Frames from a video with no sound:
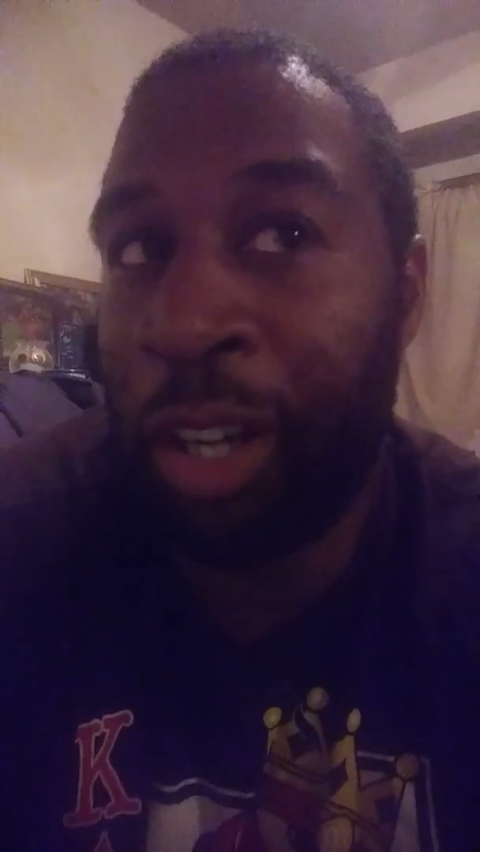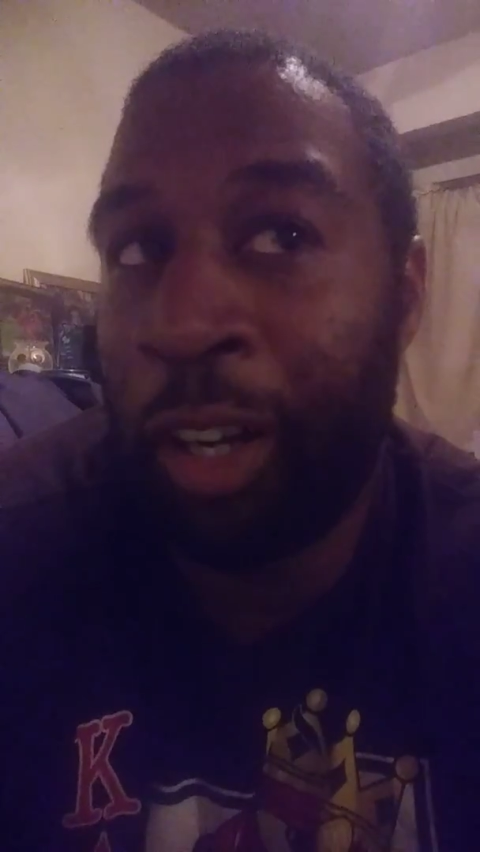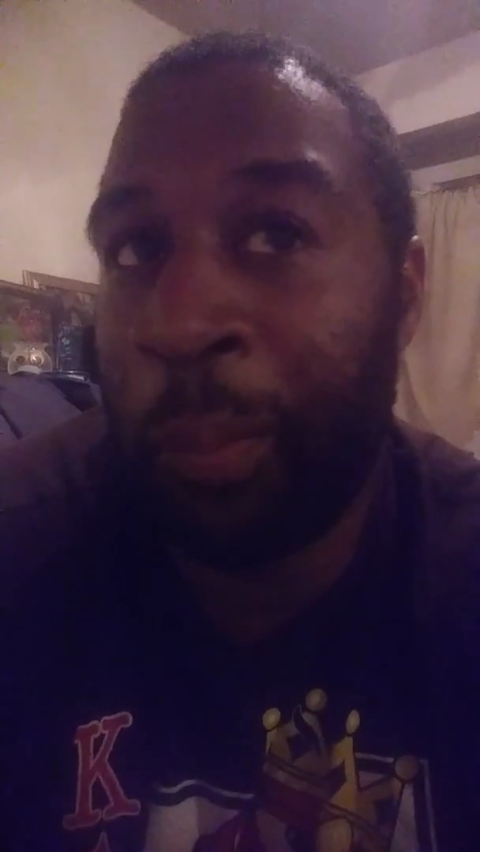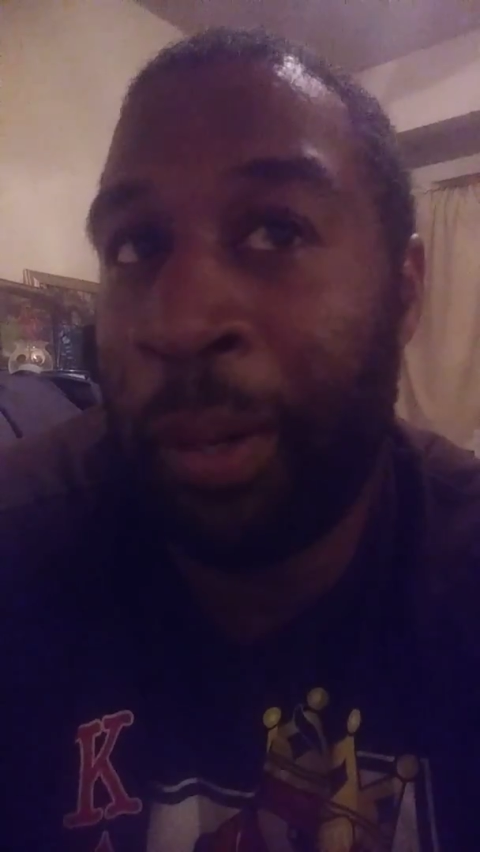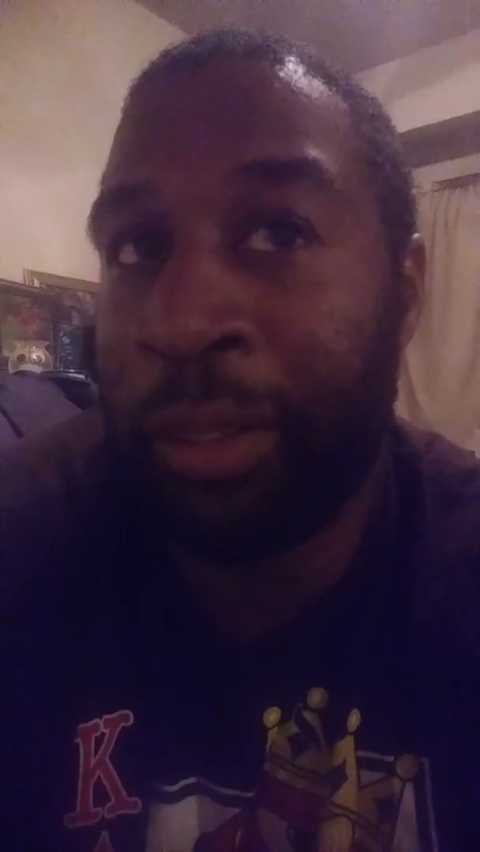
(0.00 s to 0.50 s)

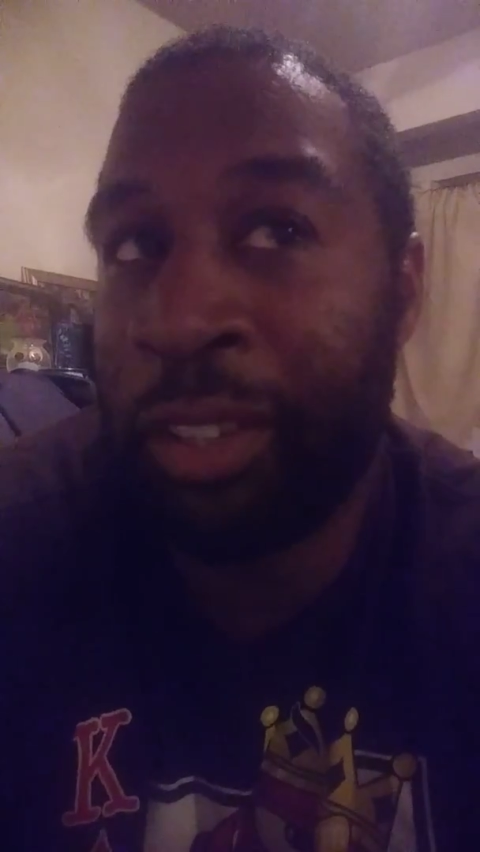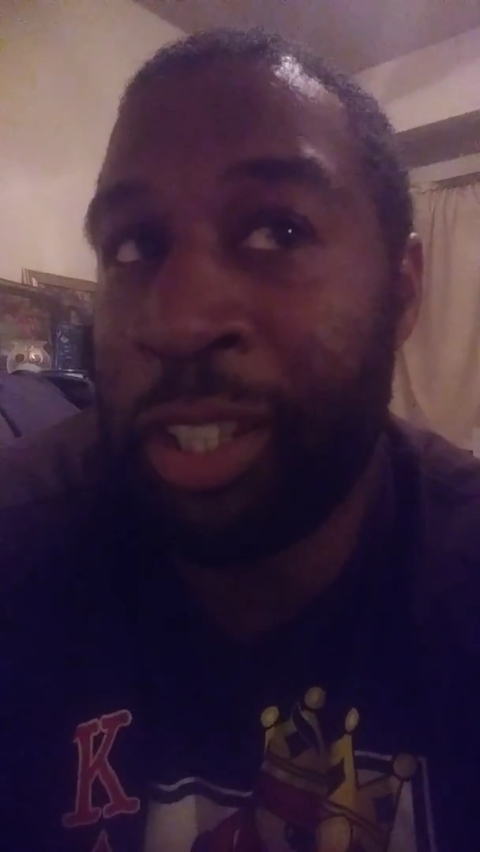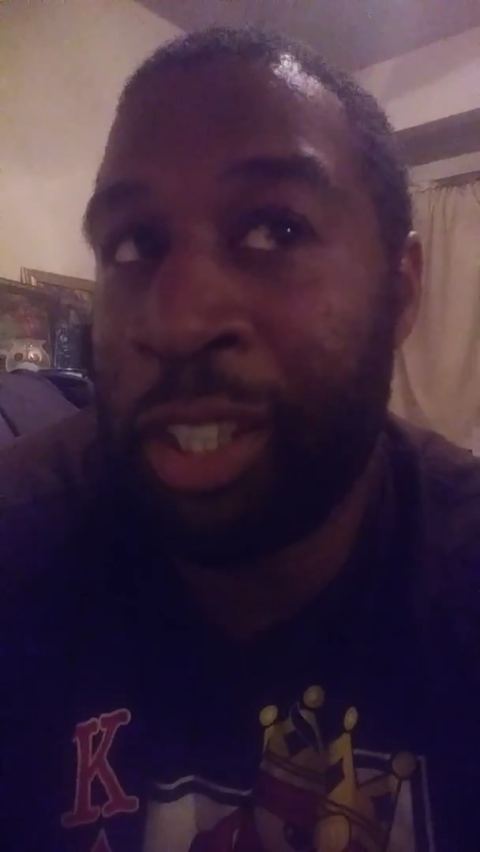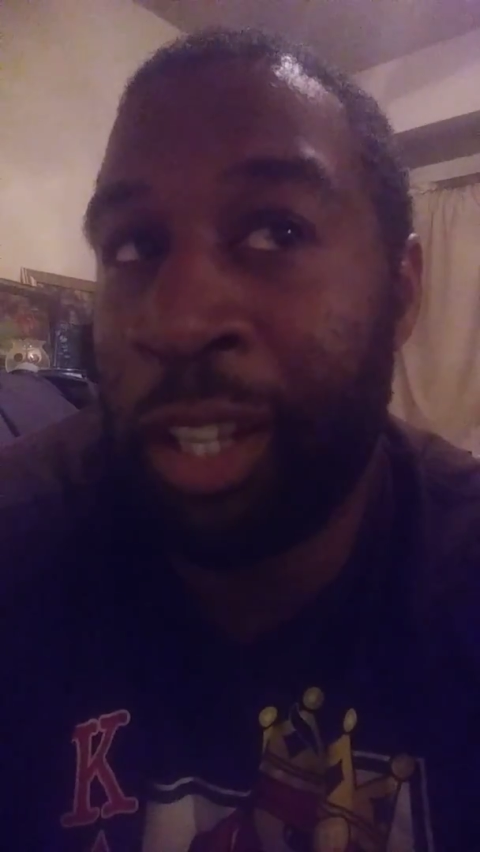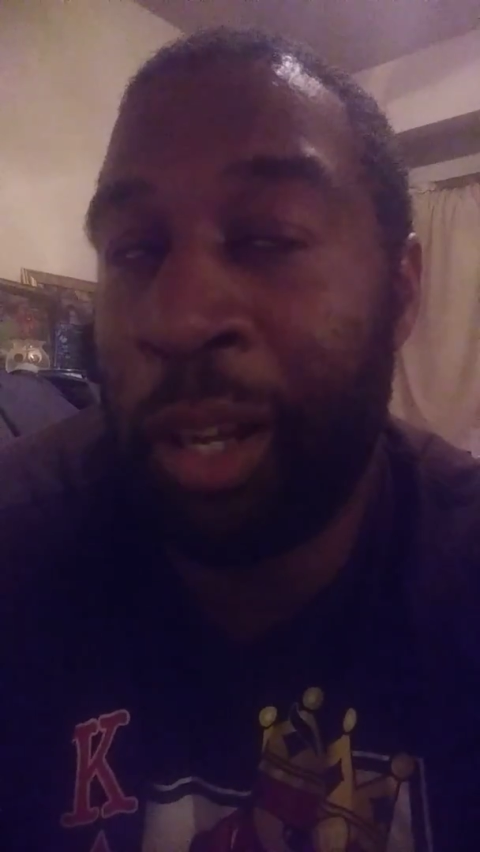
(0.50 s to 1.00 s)
talk about
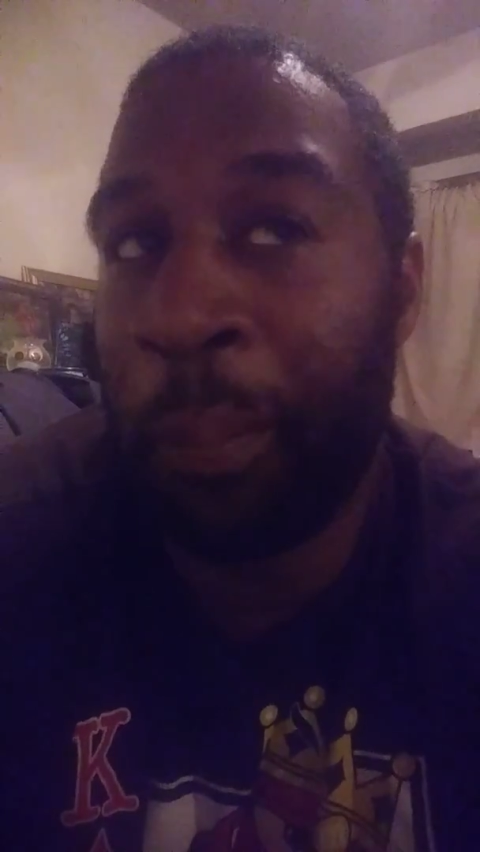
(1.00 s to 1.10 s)
this thing